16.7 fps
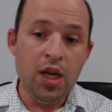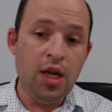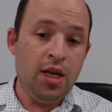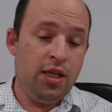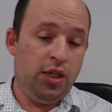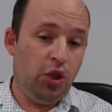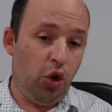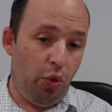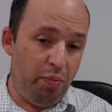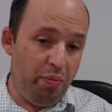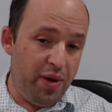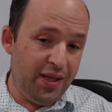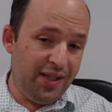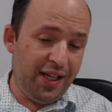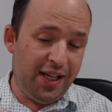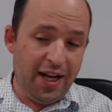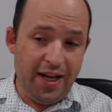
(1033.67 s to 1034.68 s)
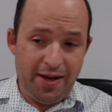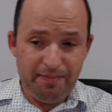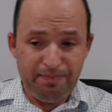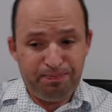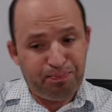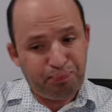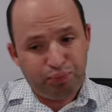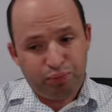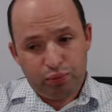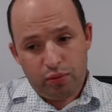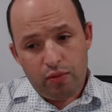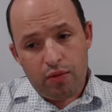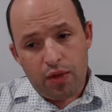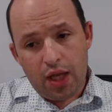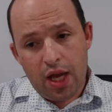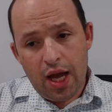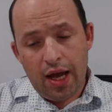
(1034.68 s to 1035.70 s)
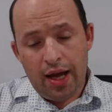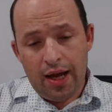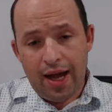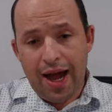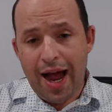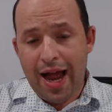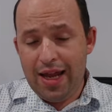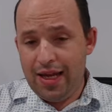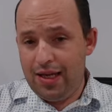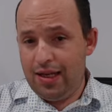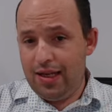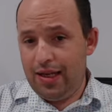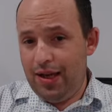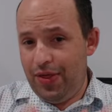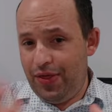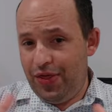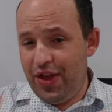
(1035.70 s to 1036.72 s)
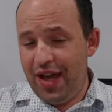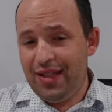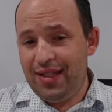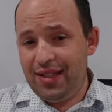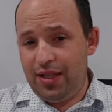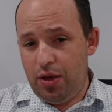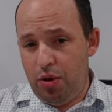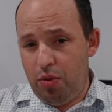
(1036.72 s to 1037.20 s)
So basically, that's